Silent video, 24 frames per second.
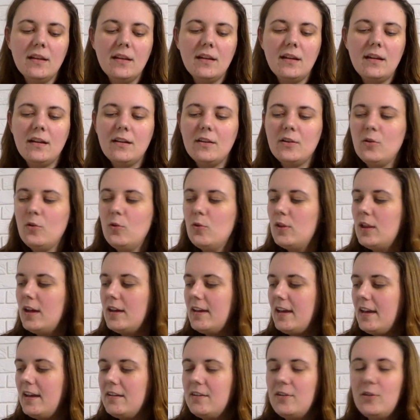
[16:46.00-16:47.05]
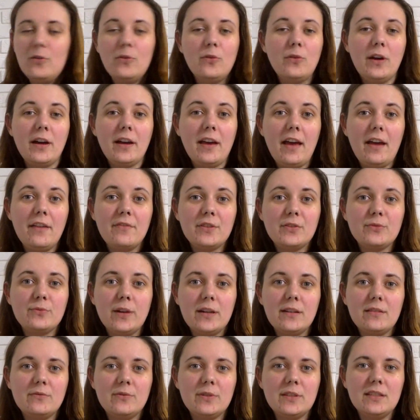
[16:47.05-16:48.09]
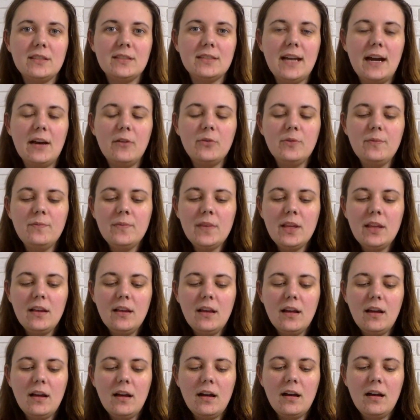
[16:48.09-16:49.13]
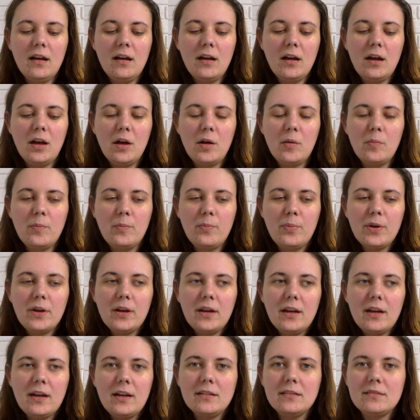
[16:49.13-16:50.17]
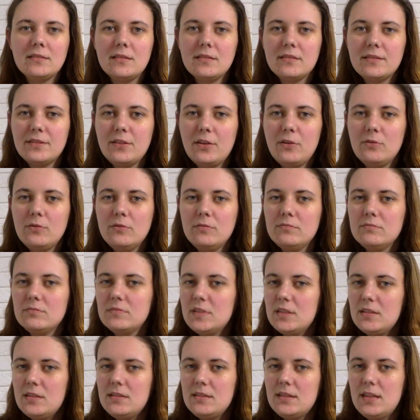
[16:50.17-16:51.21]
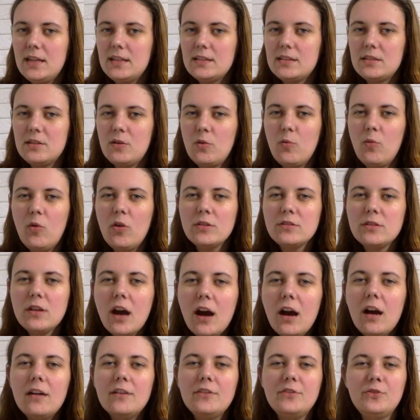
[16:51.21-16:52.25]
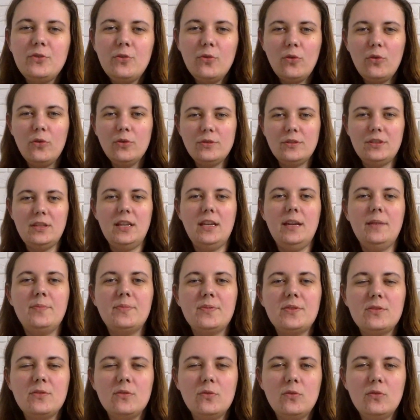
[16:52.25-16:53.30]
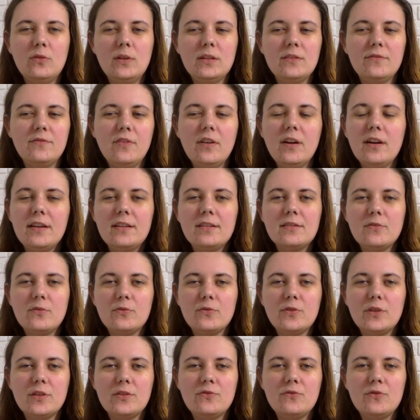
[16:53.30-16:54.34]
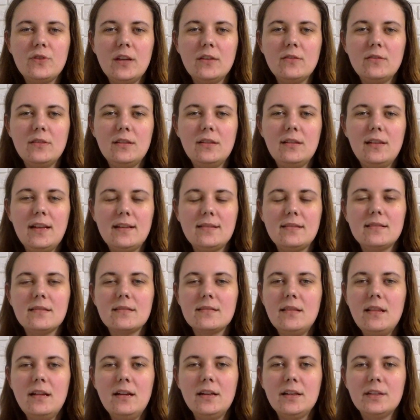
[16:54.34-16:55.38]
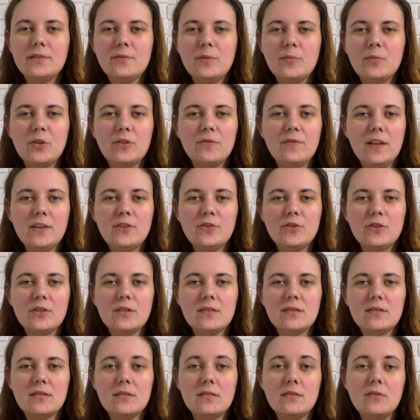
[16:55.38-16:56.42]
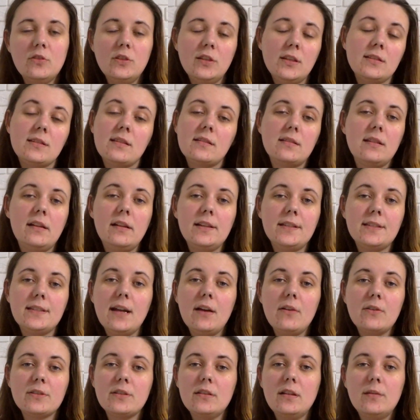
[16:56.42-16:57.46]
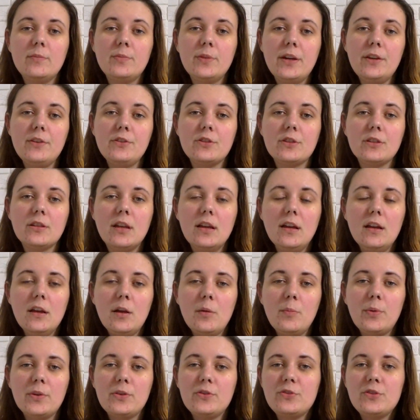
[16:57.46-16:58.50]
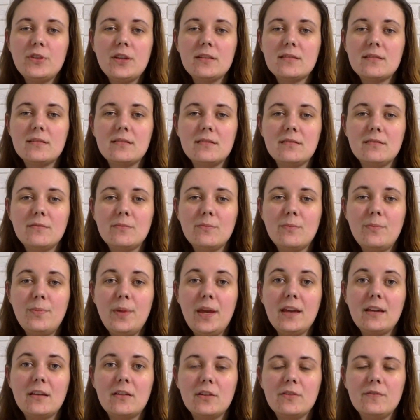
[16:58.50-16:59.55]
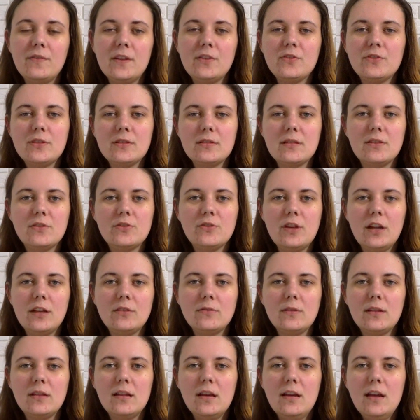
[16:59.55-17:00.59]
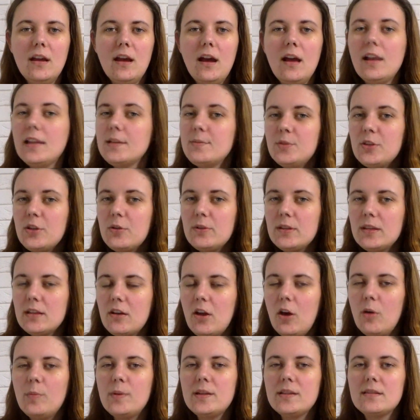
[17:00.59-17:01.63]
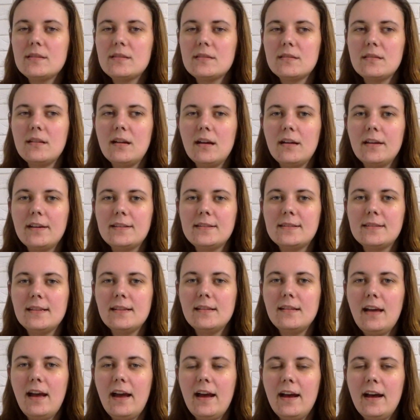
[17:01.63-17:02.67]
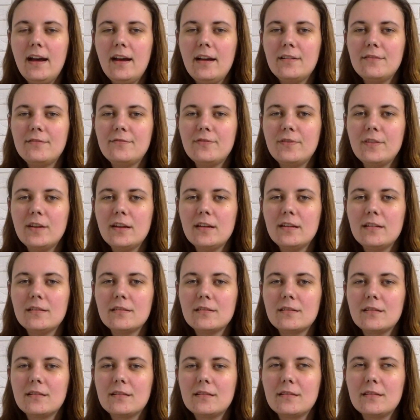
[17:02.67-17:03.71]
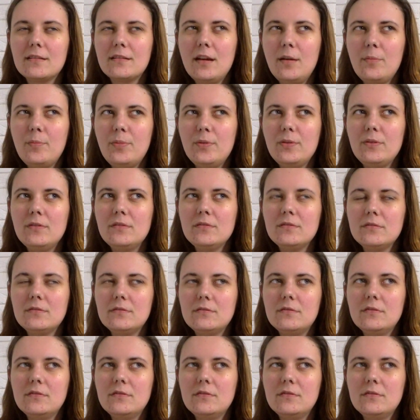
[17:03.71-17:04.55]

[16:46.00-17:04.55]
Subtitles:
Or I have it written down. But so this is it. What are your tips or advice or just generally lessons learned from conventions? Not necessarily Star Wars Celebration, but just big conventions in general. Let me know in the comments. I still have a couple,